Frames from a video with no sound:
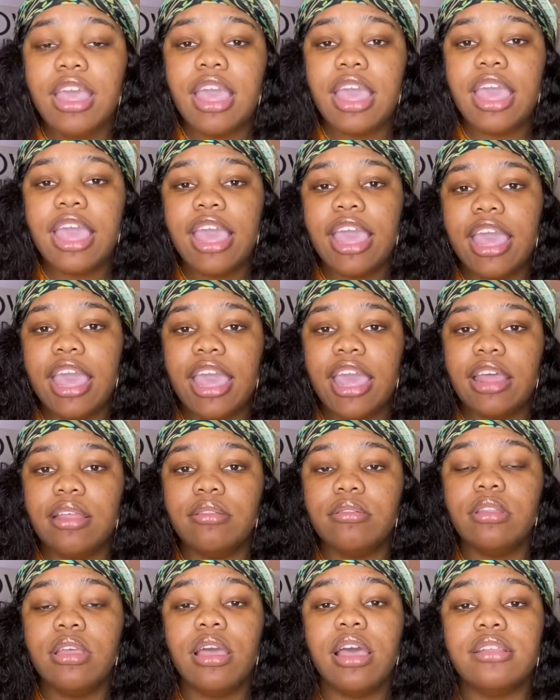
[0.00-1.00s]

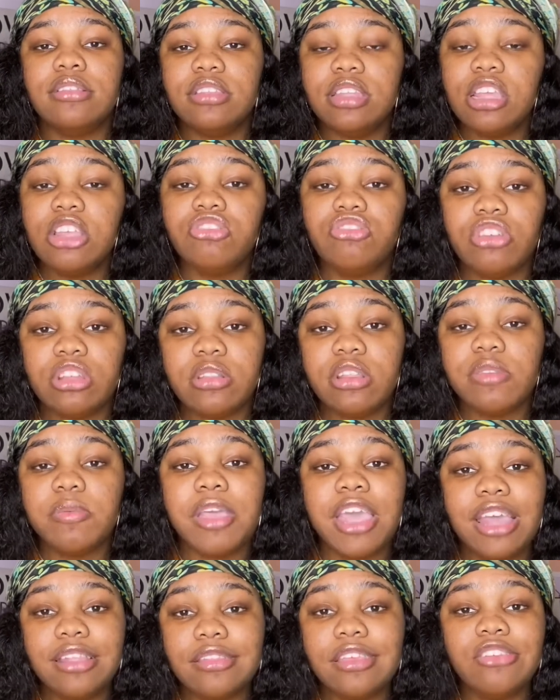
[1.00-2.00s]
And attention, just
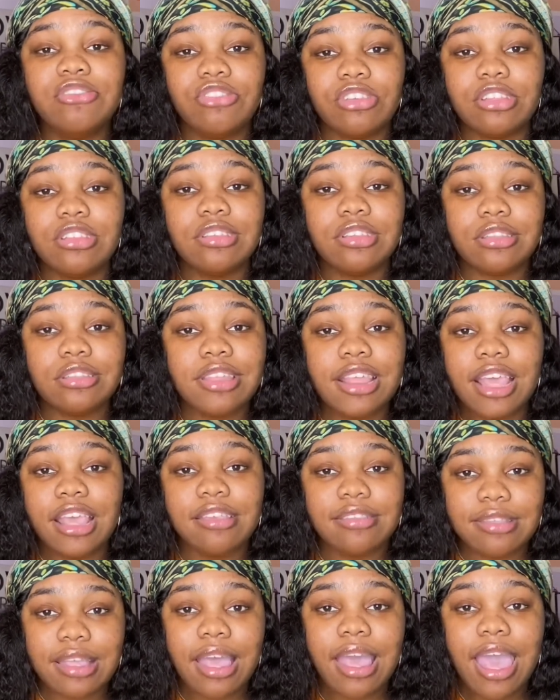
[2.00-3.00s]
pay attention to things
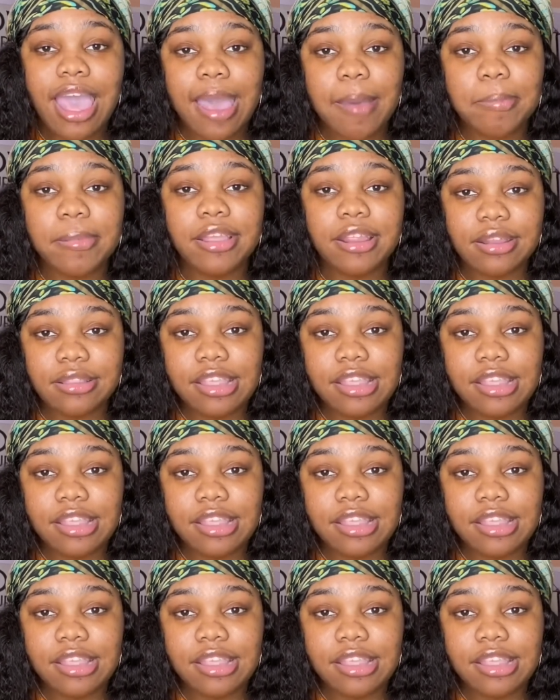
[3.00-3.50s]
that happen,